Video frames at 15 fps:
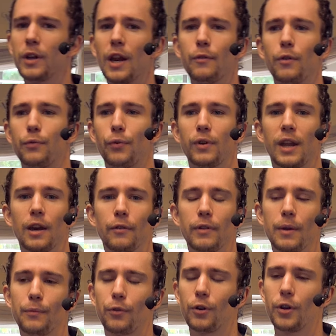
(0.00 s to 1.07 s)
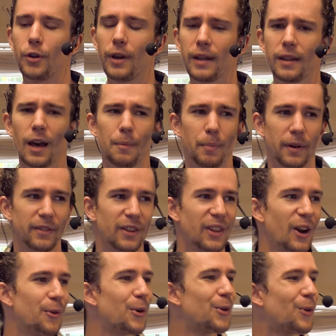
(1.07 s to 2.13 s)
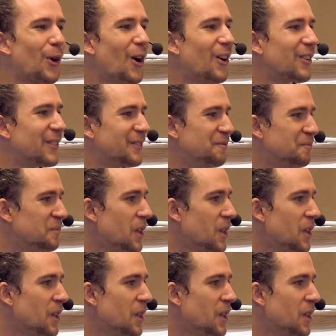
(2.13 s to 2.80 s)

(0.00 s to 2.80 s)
would never forgive them for doing that, but they were wrong.